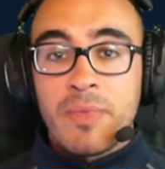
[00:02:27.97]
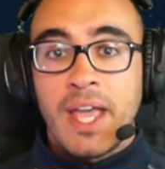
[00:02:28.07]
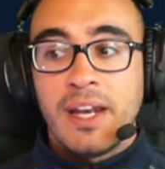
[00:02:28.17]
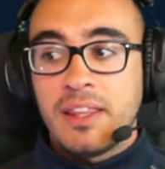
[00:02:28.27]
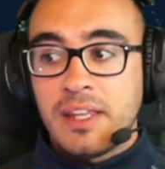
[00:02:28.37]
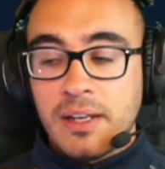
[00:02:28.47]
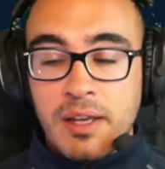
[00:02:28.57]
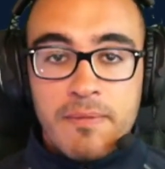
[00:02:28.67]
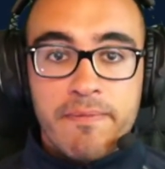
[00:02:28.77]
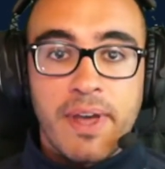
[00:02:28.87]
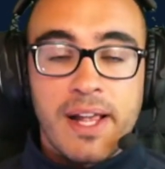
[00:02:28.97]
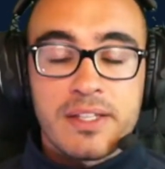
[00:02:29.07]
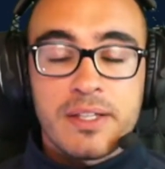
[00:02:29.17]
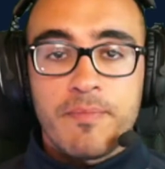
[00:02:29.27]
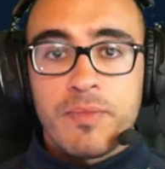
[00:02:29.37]
anything
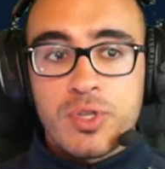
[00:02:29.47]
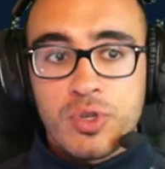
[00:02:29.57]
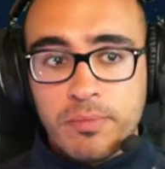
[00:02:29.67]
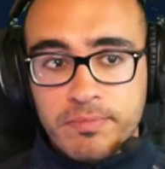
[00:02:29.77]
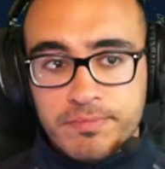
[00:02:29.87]
fails. So